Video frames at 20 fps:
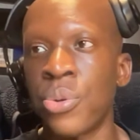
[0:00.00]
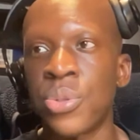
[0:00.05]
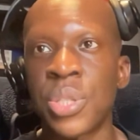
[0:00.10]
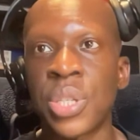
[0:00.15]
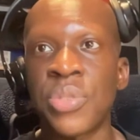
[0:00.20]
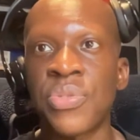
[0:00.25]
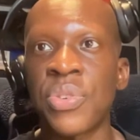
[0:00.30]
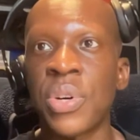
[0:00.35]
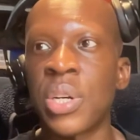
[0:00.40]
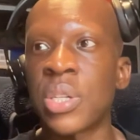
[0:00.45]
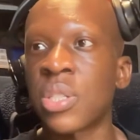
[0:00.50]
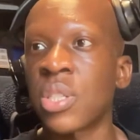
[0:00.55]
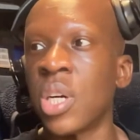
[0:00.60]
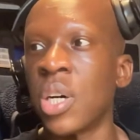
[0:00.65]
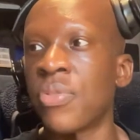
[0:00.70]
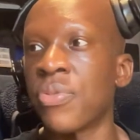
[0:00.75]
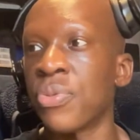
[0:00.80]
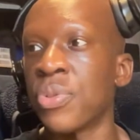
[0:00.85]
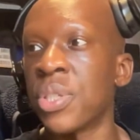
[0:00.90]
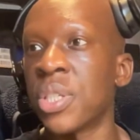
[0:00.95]
this first
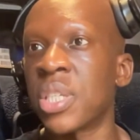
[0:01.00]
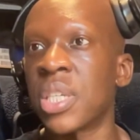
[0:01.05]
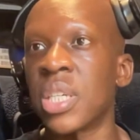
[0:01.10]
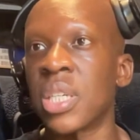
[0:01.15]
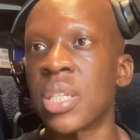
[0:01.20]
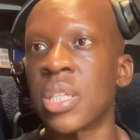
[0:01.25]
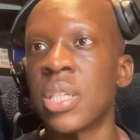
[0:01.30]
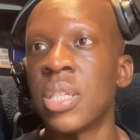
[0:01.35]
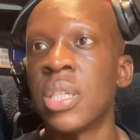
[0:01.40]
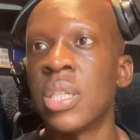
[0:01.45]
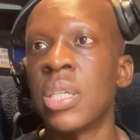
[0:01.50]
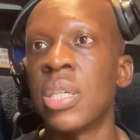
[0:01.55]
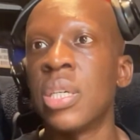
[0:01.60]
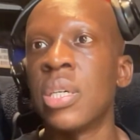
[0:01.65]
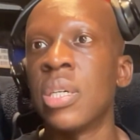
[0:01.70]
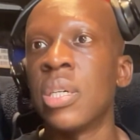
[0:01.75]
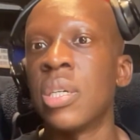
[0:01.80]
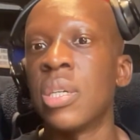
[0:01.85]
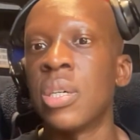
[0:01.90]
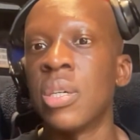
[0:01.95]
half. Free kick.
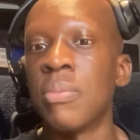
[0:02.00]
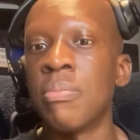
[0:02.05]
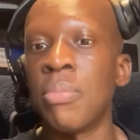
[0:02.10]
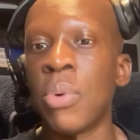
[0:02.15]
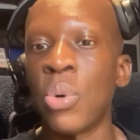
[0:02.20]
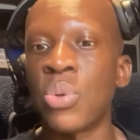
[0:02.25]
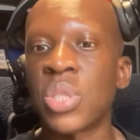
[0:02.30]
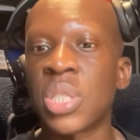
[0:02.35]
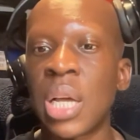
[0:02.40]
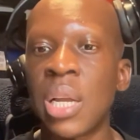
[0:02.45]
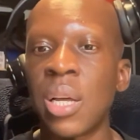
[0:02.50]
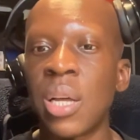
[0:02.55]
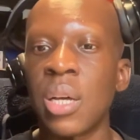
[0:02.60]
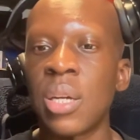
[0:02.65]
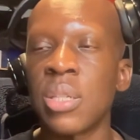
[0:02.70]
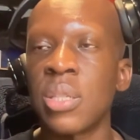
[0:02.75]
Mo Salah